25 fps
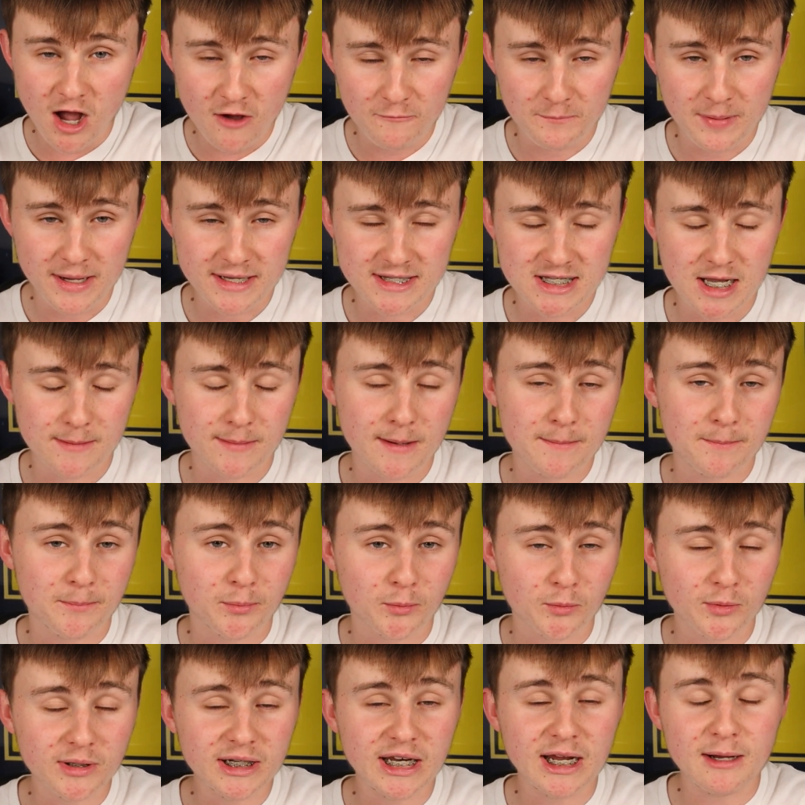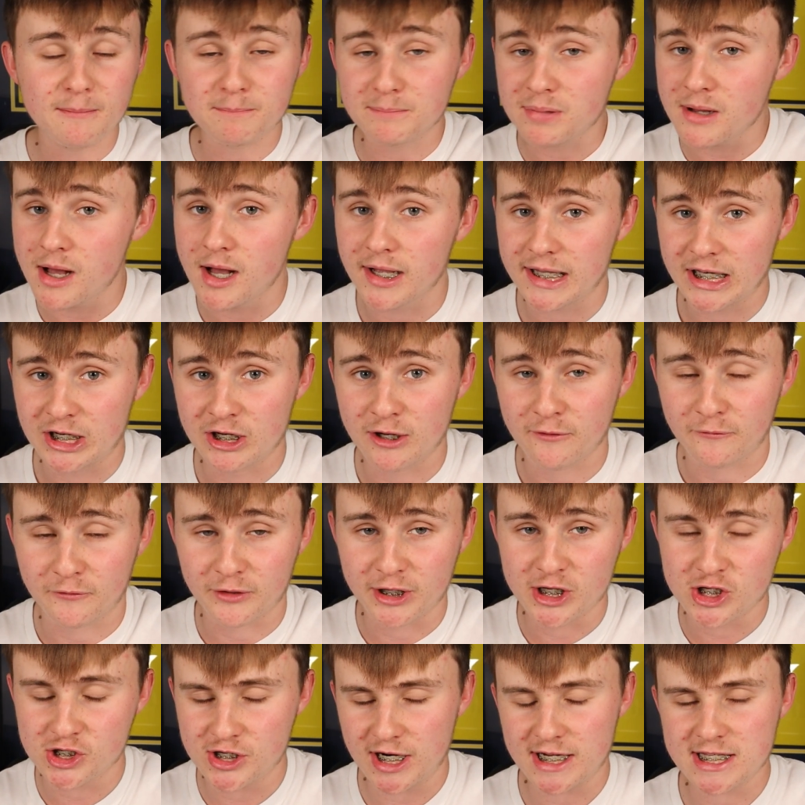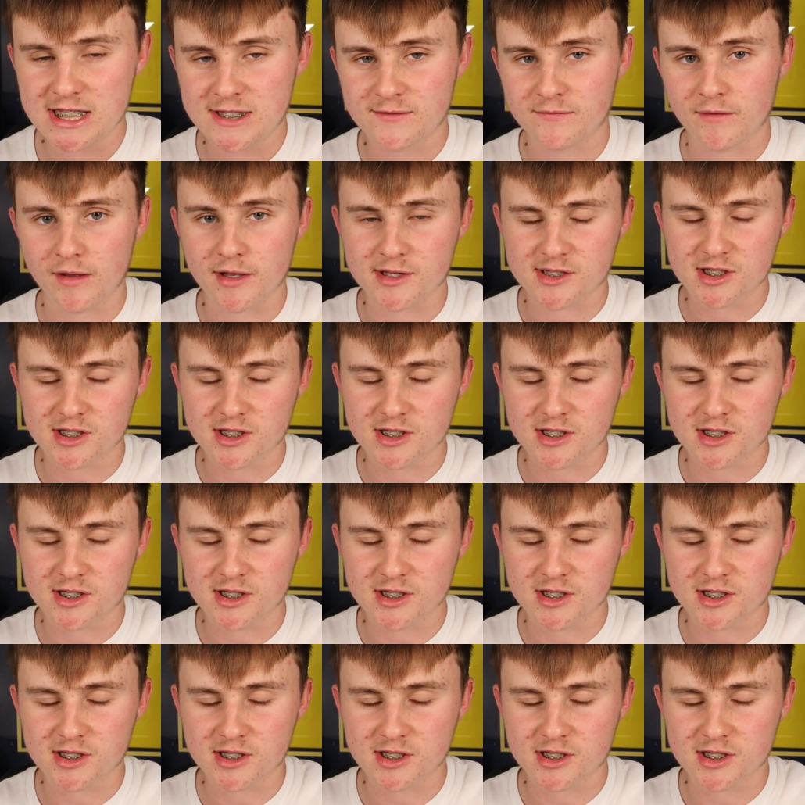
have picked up a brilliant bargain on a free transfer,